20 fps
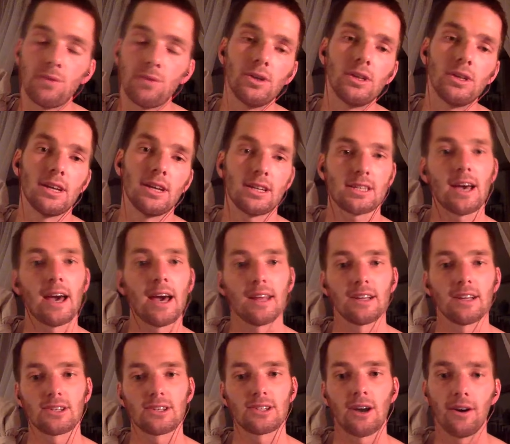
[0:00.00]
really
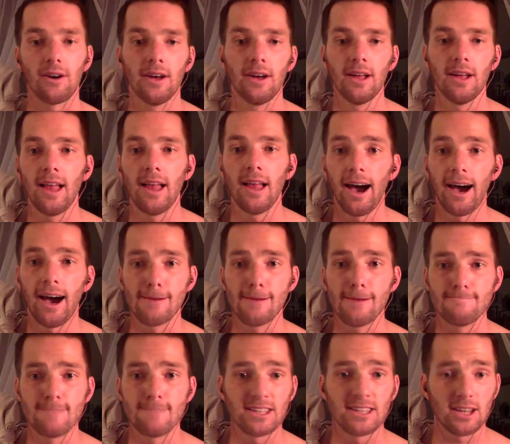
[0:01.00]
exciting. So
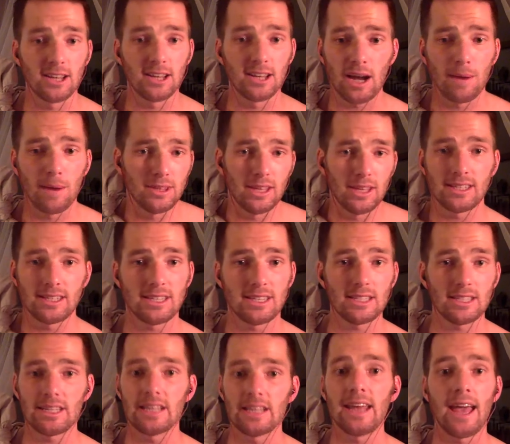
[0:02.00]
it does come with a
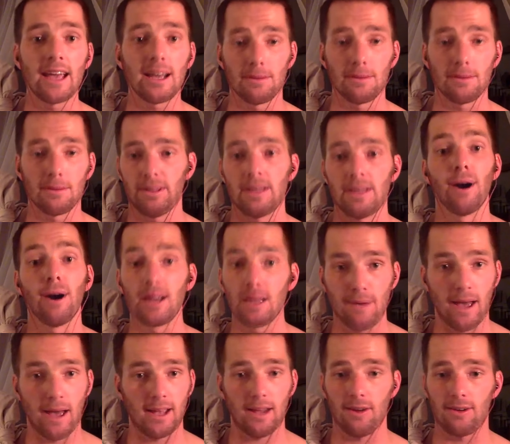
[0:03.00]
60-day complete
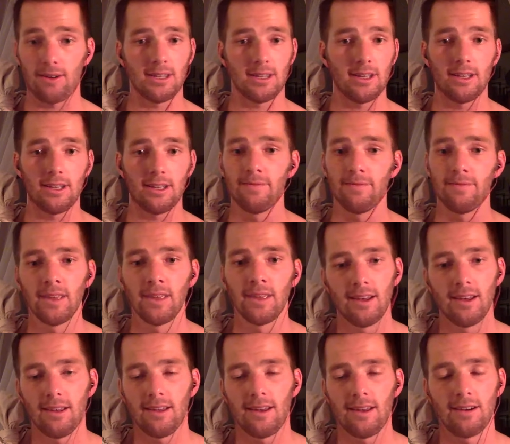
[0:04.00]
money-back guarantee.
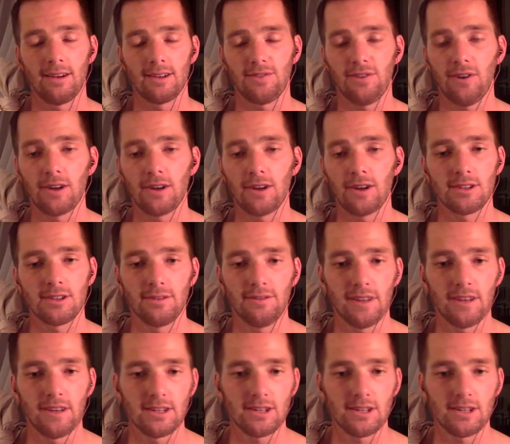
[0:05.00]
As far as Nerd Fitness